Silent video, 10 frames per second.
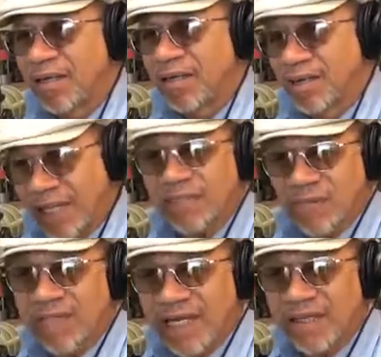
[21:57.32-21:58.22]
that's
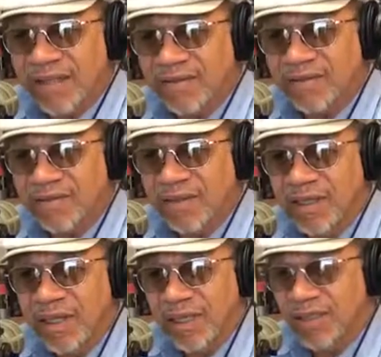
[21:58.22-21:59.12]
what that is.
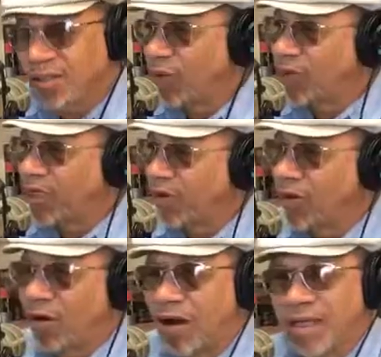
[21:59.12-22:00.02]
It is going
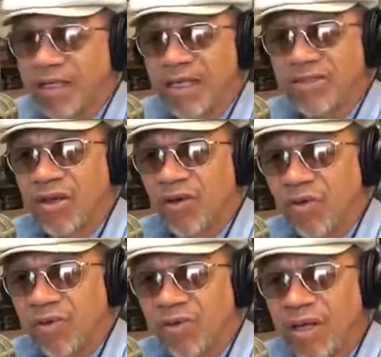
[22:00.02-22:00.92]
on his
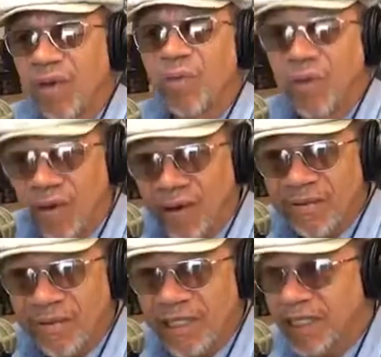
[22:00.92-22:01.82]
own war.
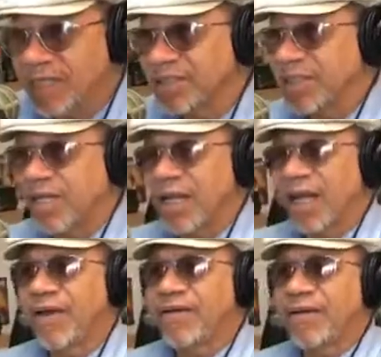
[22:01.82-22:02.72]
It is
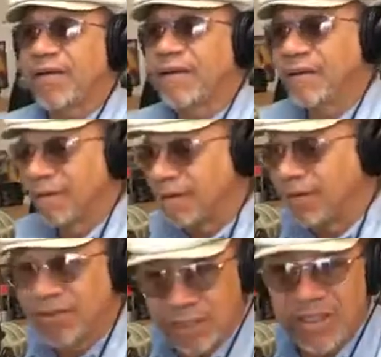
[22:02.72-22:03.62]
declaring
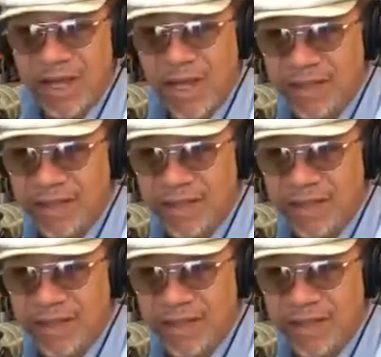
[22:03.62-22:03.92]
jihad